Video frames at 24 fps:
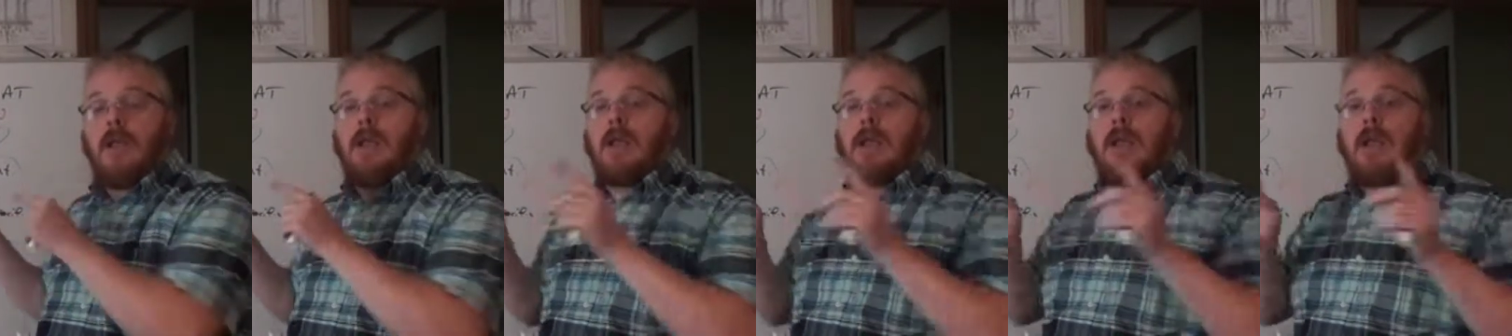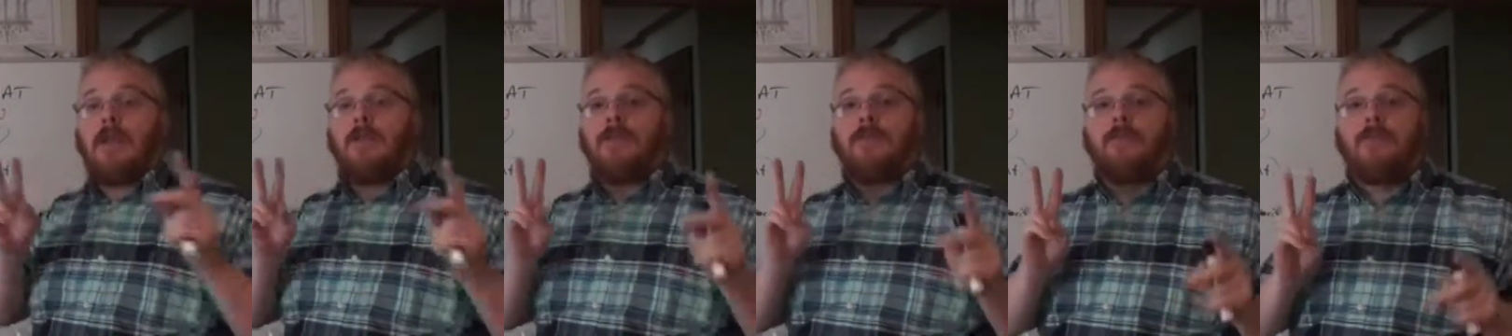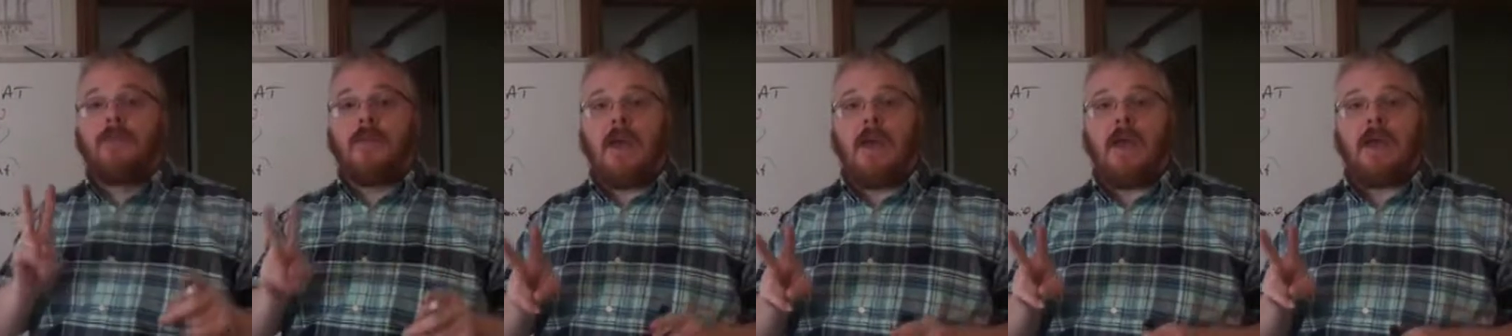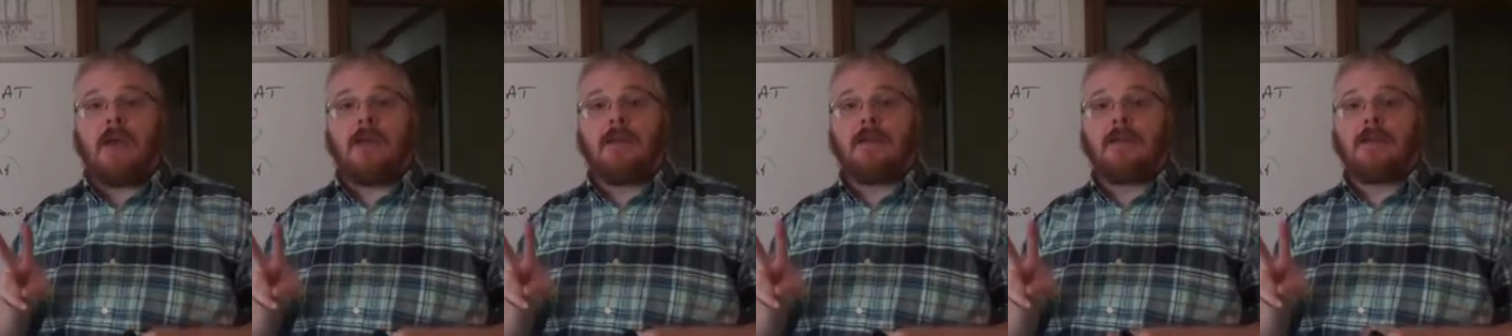and
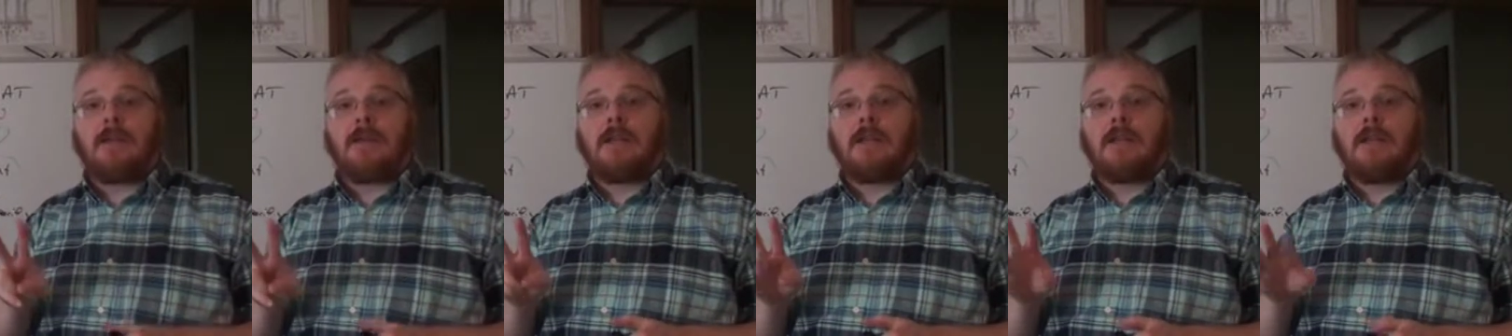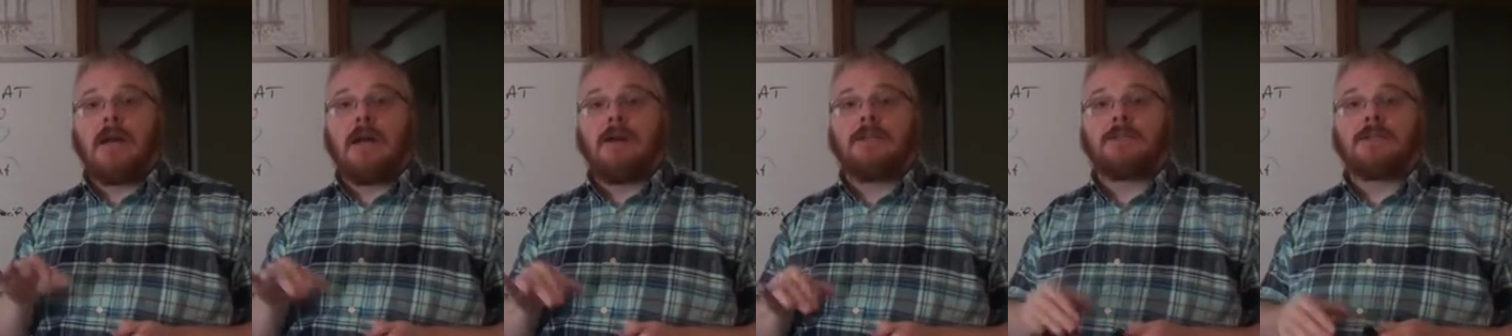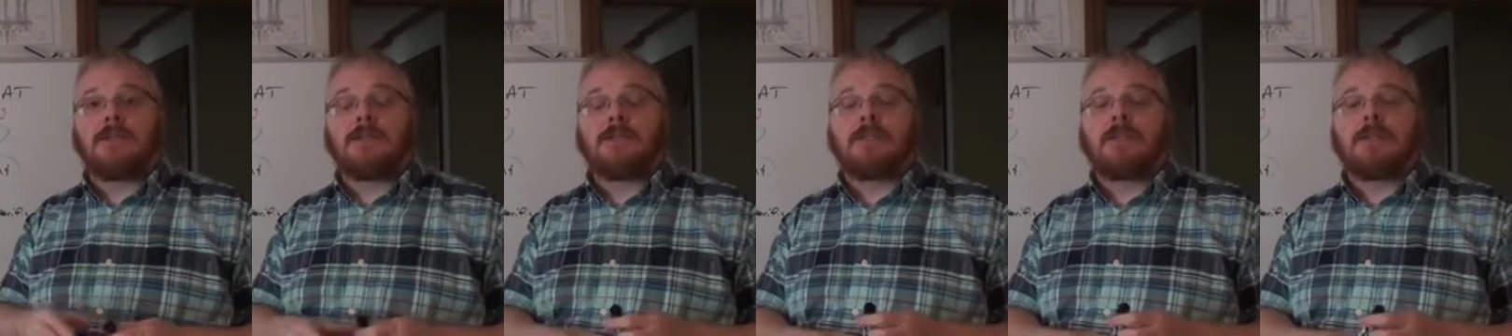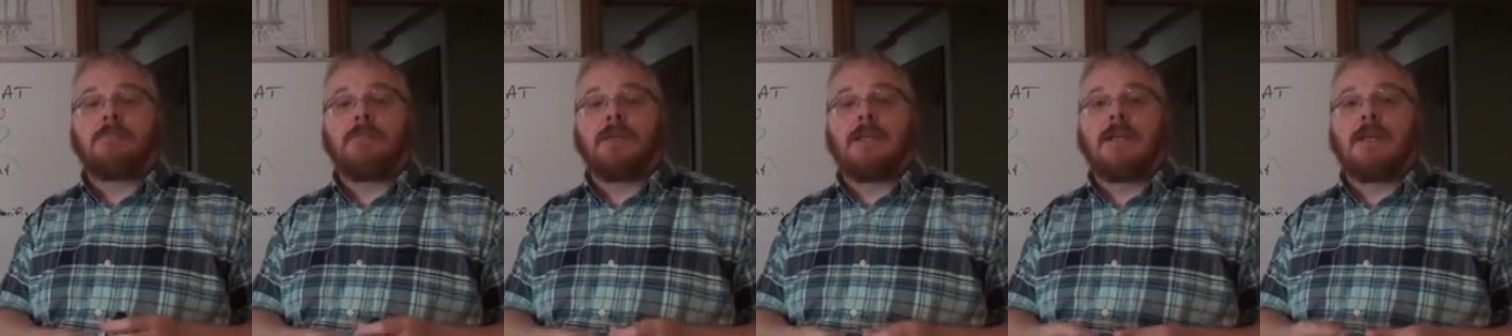then it allows us
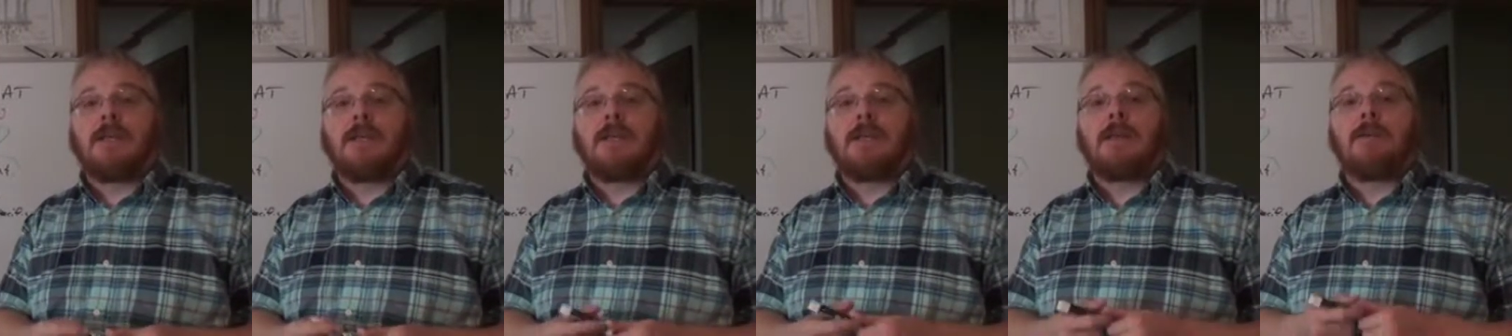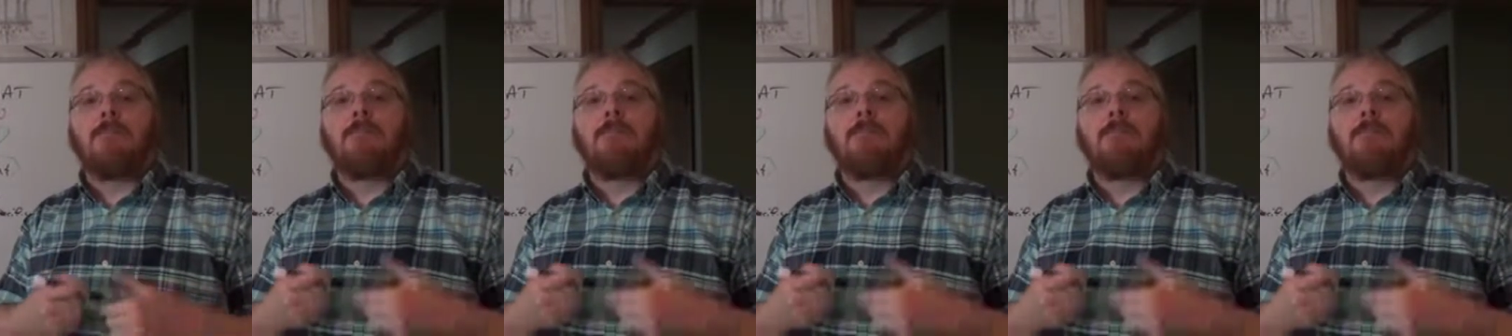to begin